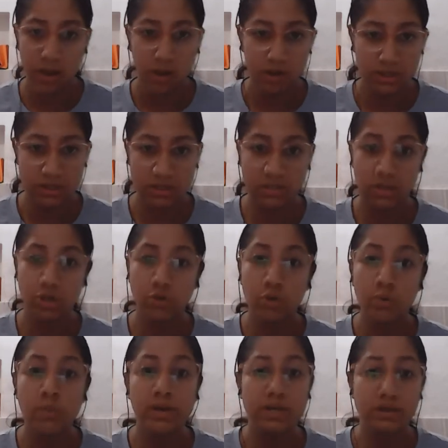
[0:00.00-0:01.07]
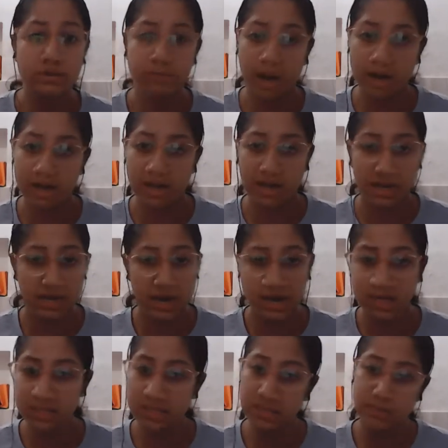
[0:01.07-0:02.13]
Okay, so the two ways of marking
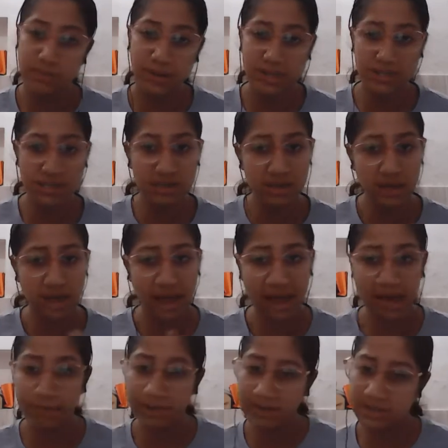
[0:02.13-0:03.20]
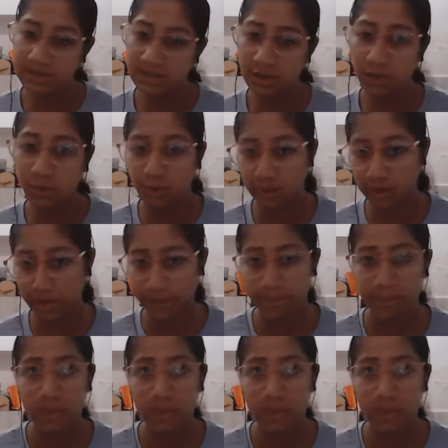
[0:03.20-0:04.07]
attendance is present and voting.